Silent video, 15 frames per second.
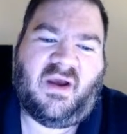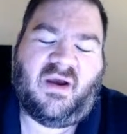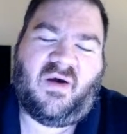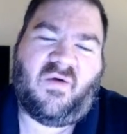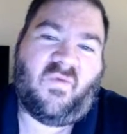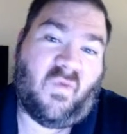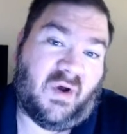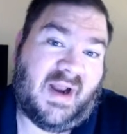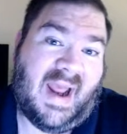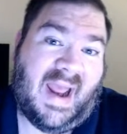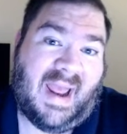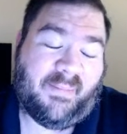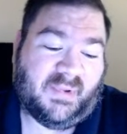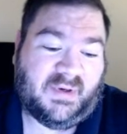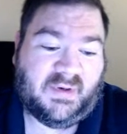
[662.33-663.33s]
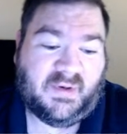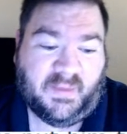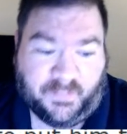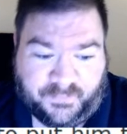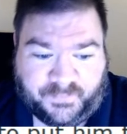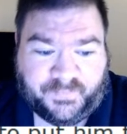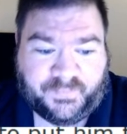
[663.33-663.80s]
what happened.
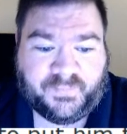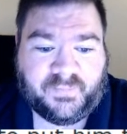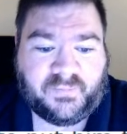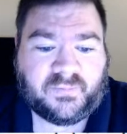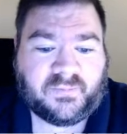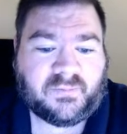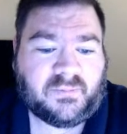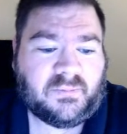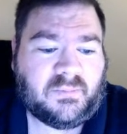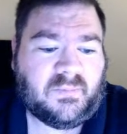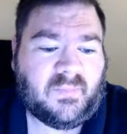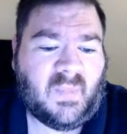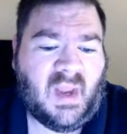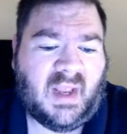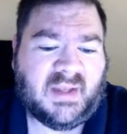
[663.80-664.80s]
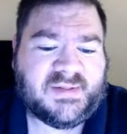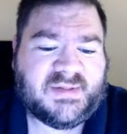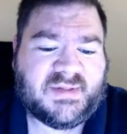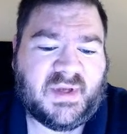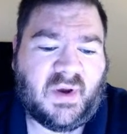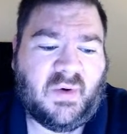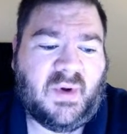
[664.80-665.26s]
And
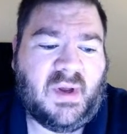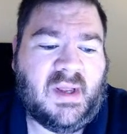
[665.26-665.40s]
so